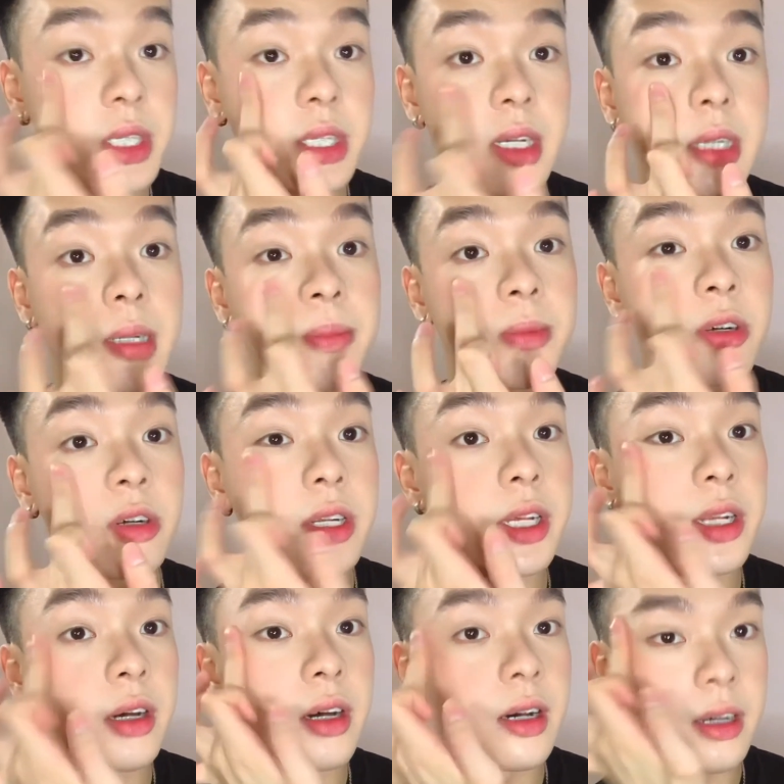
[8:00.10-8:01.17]
gonna put it
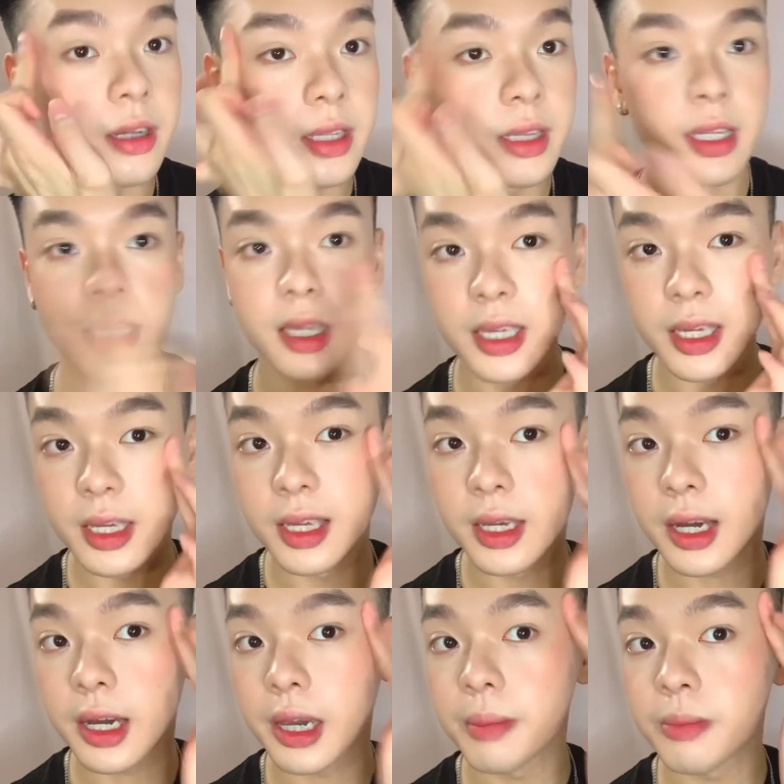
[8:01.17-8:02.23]
on the
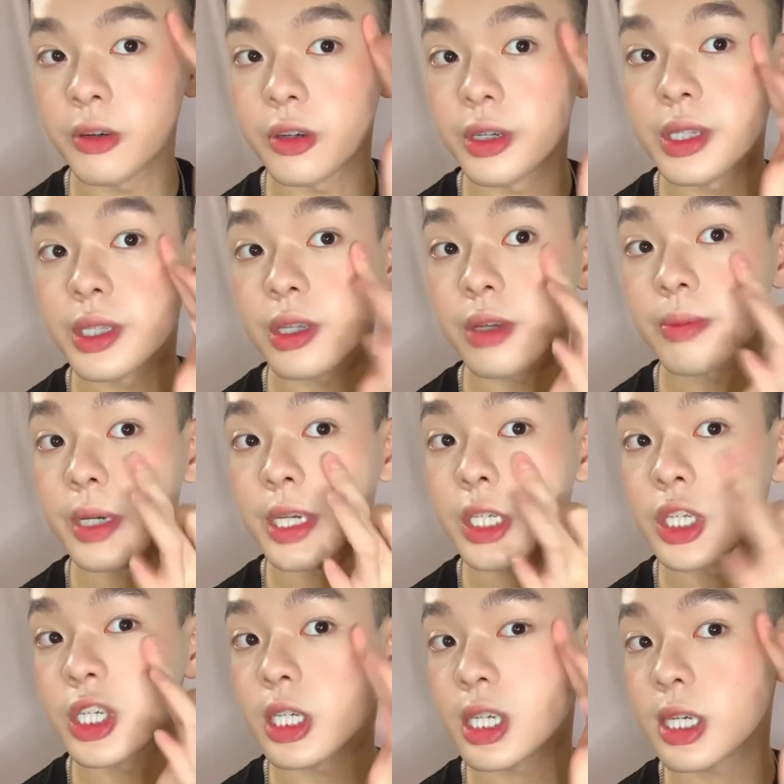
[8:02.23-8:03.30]
high points of my
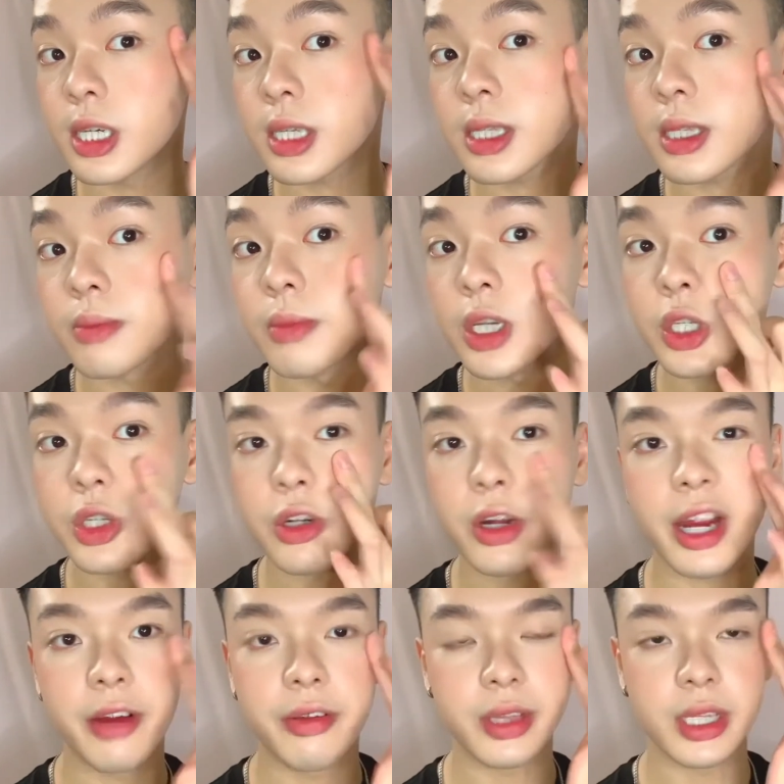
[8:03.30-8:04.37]
cheeks, make sure
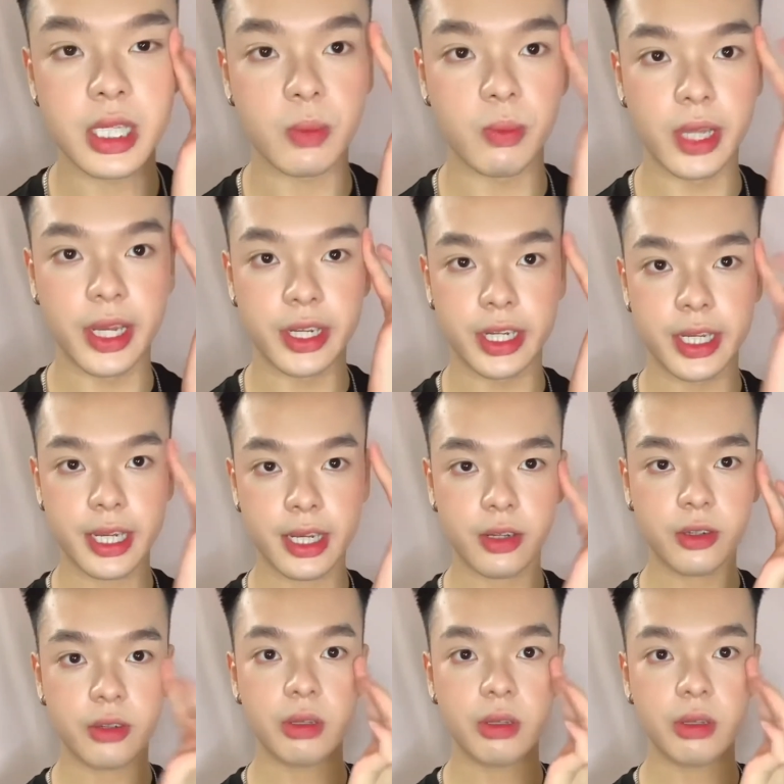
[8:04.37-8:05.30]
everything's blended out.